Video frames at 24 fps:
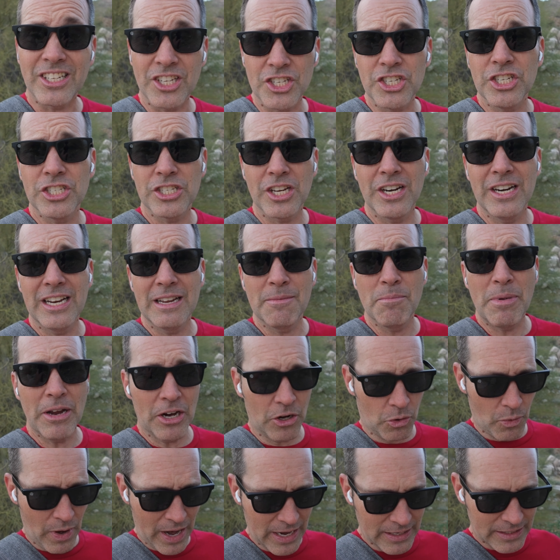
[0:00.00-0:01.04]
because she's gonna need
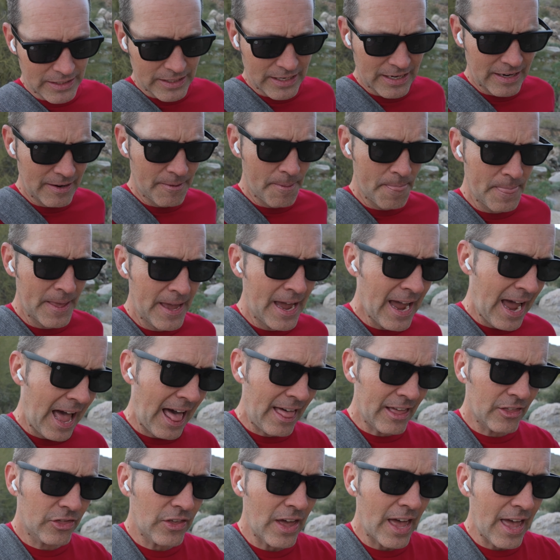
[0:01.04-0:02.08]
bigger weights.
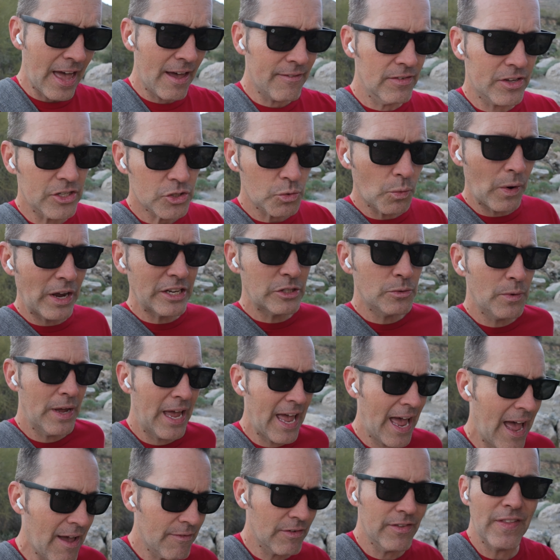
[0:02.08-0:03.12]
I think the heaviest weights we
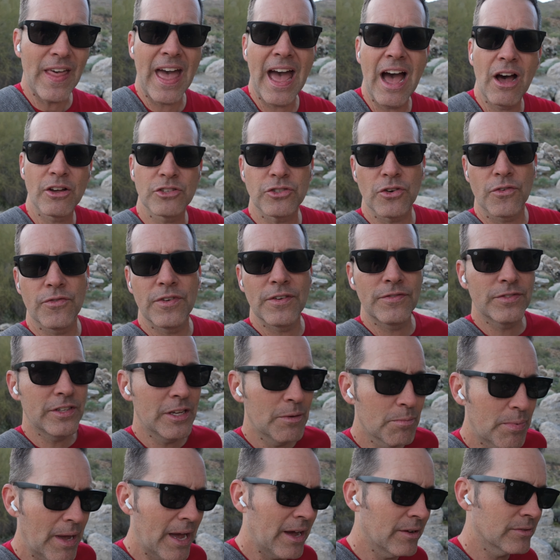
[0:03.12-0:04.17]
have in the house are
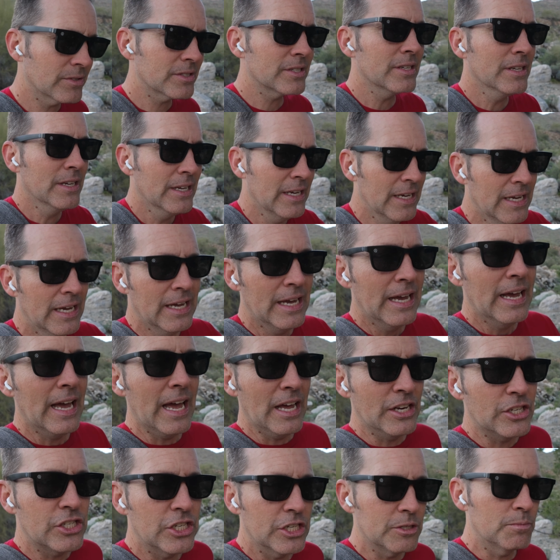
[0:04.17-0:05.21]
15 pounds,
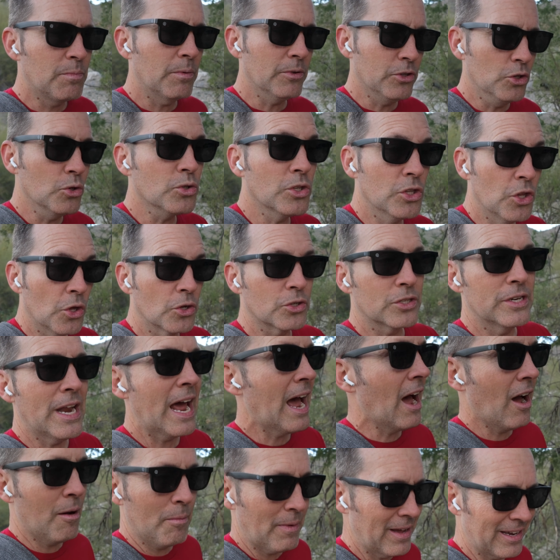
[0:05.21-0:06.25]
and she's using those
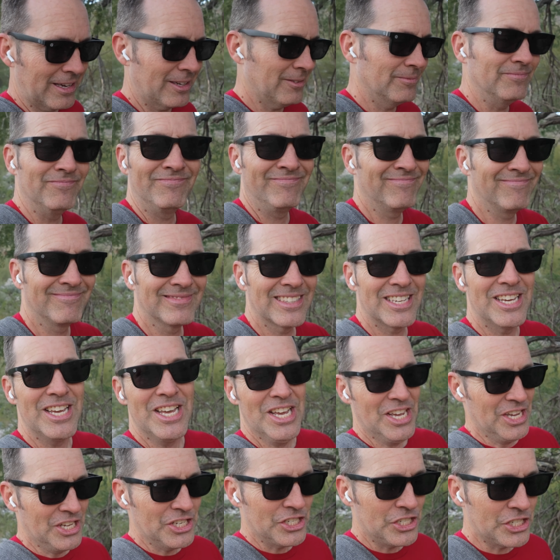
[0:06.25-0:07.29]
now. I'm like,
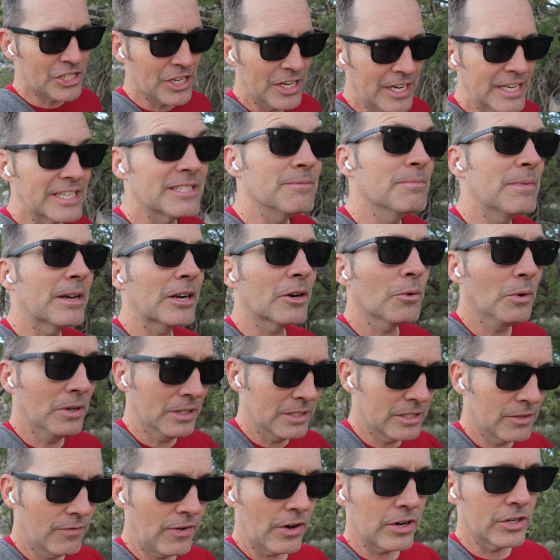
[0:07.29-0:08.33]
she's gonna need some bigger
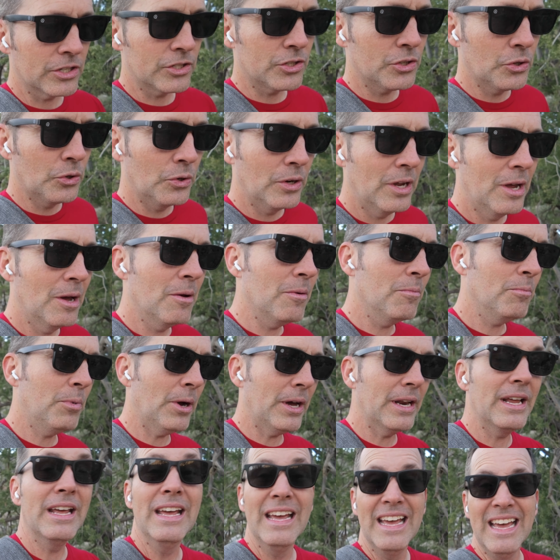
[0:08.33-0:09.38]
ones very soon.
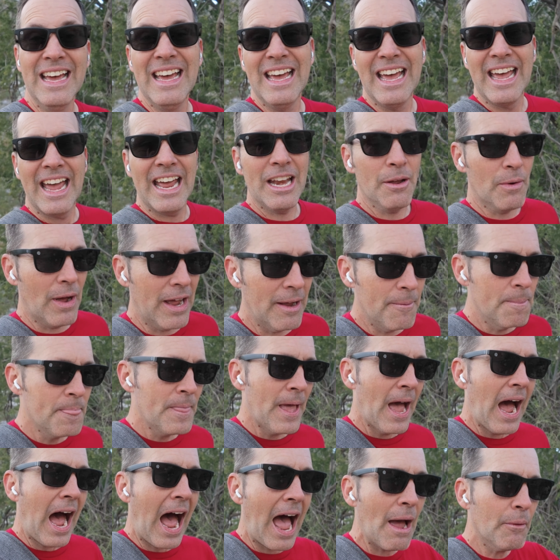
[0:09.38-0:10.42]
But anyway,
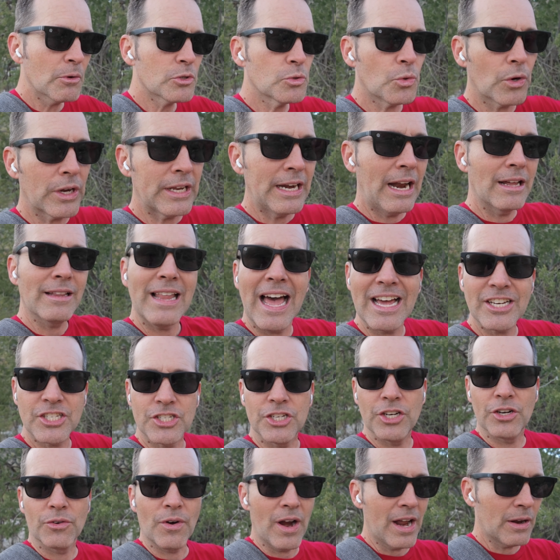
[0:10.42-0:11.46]
I was working out
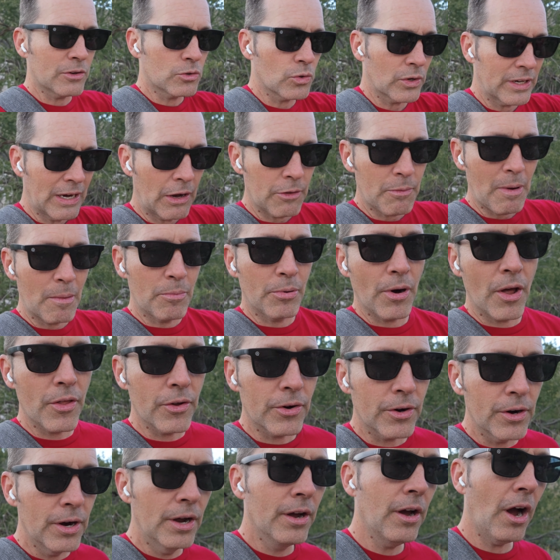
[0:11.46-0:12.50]
last year, right? I was working out with my
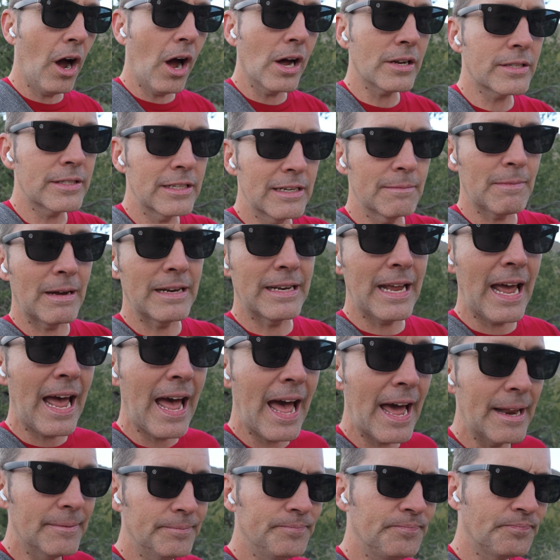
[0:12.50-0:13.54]
brother, Austin, and my
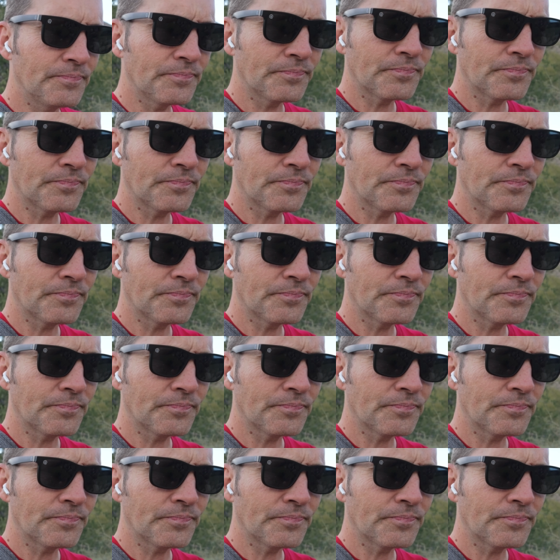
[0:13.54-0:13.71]
dad,